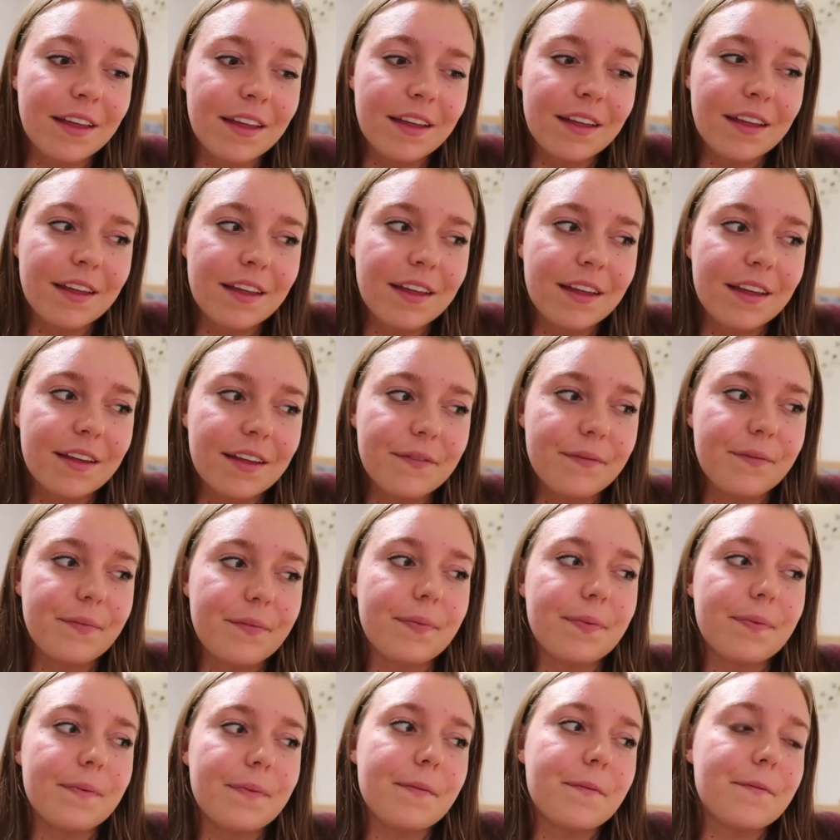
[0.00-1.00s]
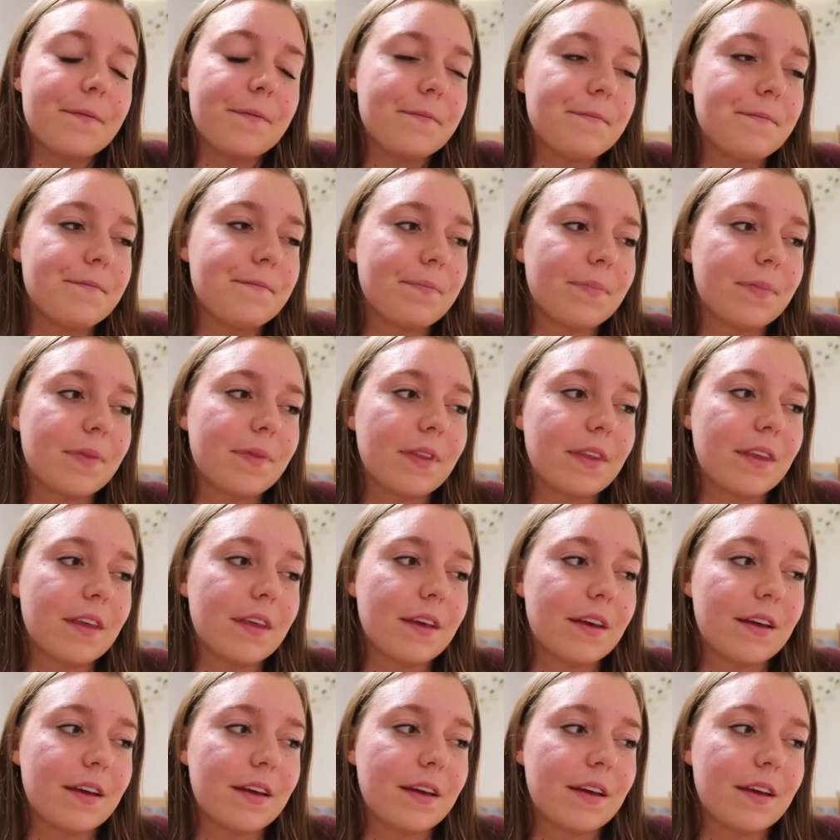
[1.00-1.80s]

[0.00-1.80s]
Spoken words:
No one is speaking in this clip.